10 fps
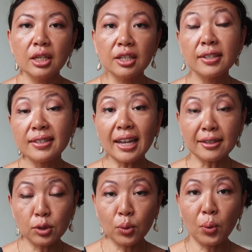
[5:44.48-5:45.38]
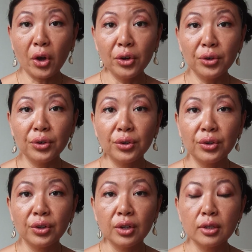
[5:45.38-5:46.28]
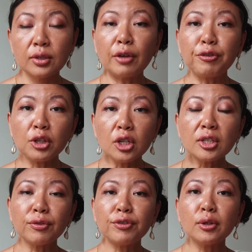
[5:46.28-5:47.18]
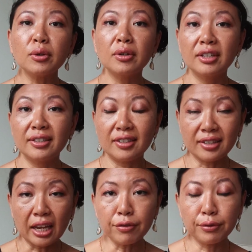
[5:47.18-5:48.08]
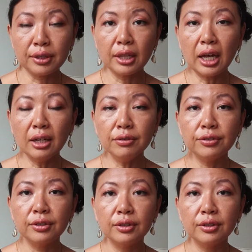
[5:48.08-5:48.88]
the status quo. So for you to feel safe with love,